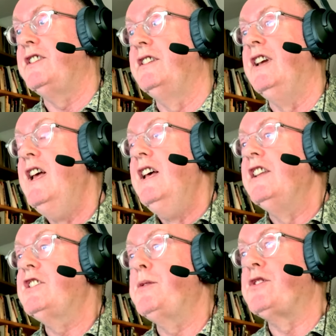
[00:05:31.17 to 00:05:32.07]
And
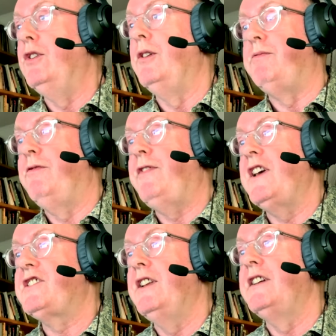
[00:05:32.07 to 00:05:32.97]
this was all
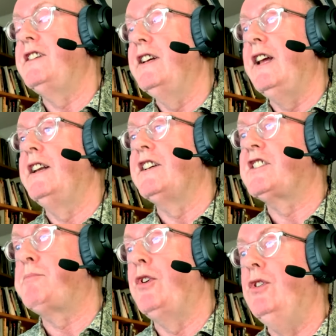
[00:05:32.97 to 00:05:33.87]
fascinating and
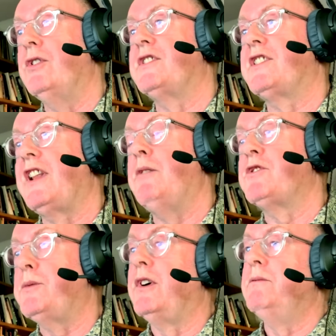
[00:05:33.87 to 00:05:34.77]
unexplored. So that
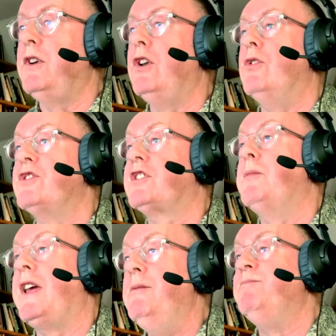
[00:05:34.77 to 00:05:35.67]
was what launched me.